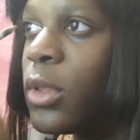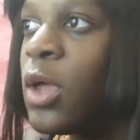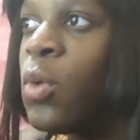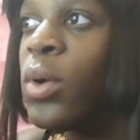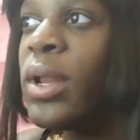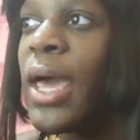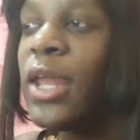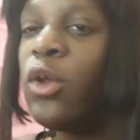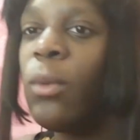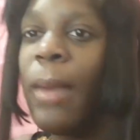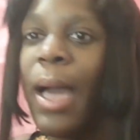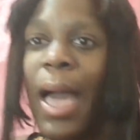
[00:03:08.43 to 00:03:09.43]
And when I
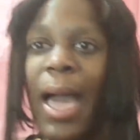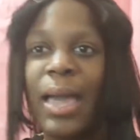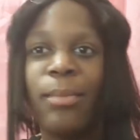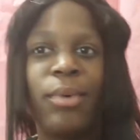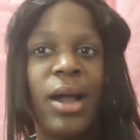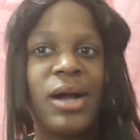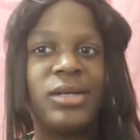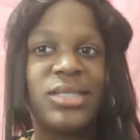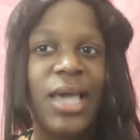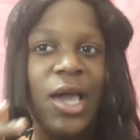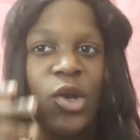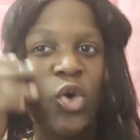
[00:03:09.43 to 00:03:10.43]
do my eyebrows,
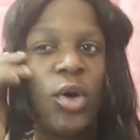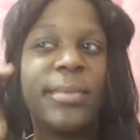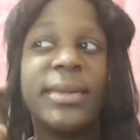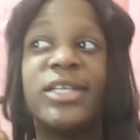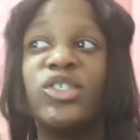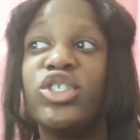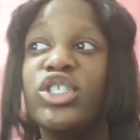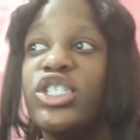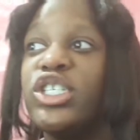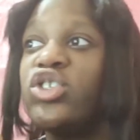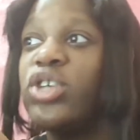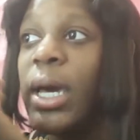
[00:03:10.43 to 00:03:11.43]
I normally
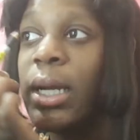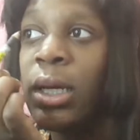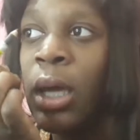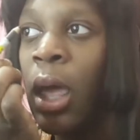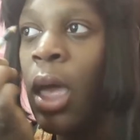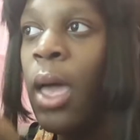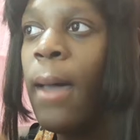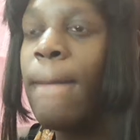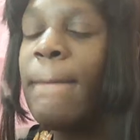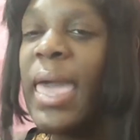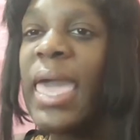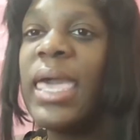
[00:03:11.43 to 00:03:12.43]
just try to
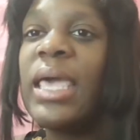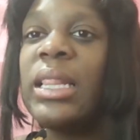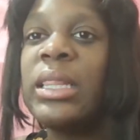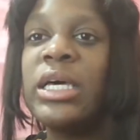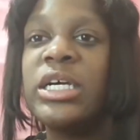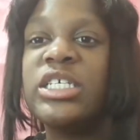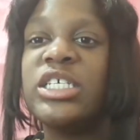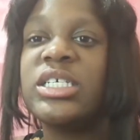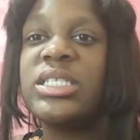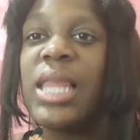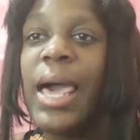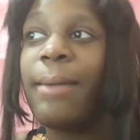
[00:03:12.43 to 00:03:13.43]
make it look
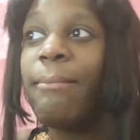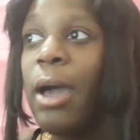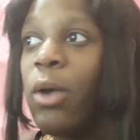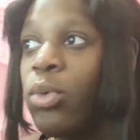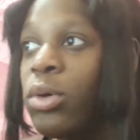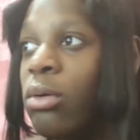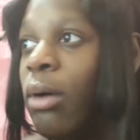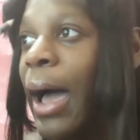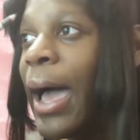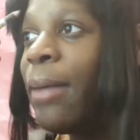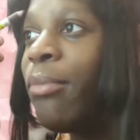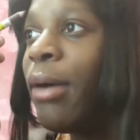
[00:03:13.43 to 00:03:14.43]
just like my real
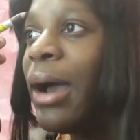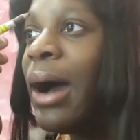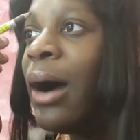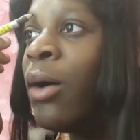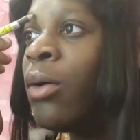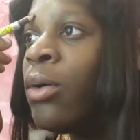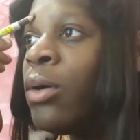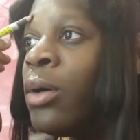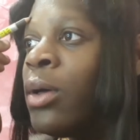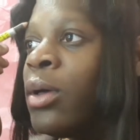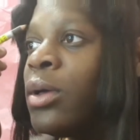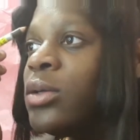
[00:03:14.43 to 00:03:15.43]
eyebrow.
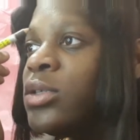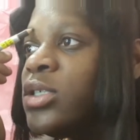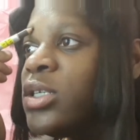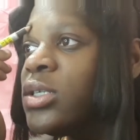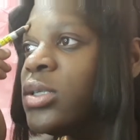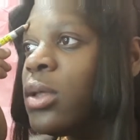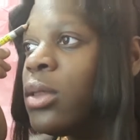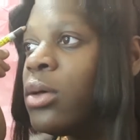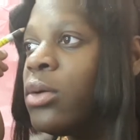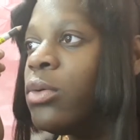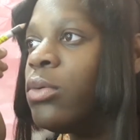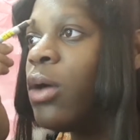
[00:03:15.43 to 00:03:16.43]
Just a
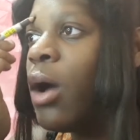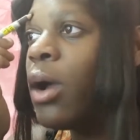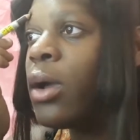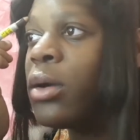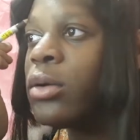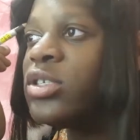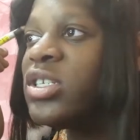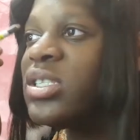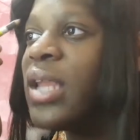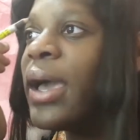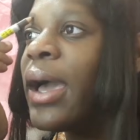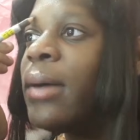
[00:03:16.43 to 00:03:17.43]
little darker,
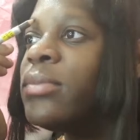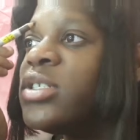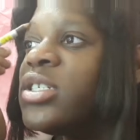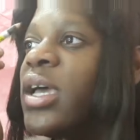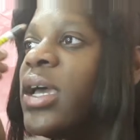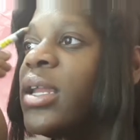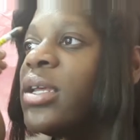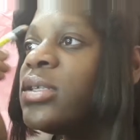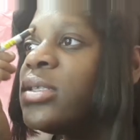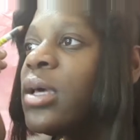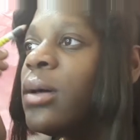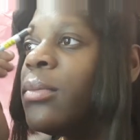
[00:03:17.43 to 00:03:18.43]
just like I'm shading
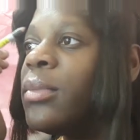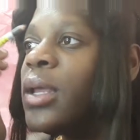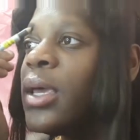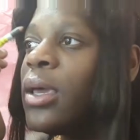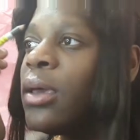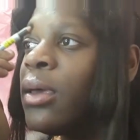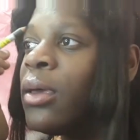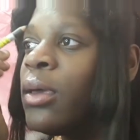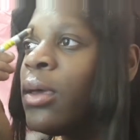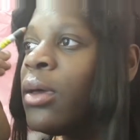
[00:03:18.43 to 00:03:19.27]
something in